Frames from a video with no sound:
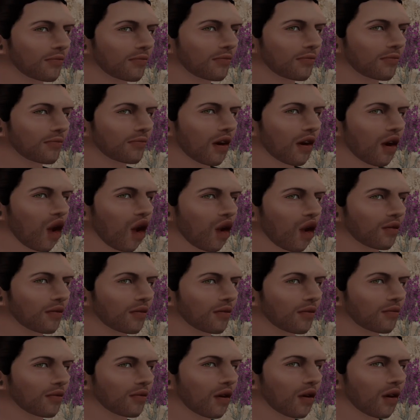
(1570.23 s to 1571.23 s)
Yes,
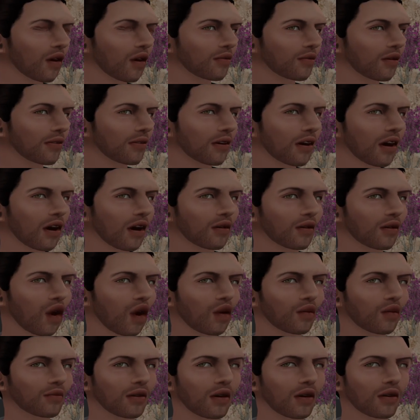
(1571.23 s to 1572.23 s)
perfect.
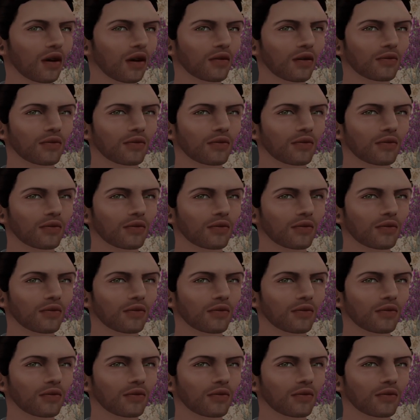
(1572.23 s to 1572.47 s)
So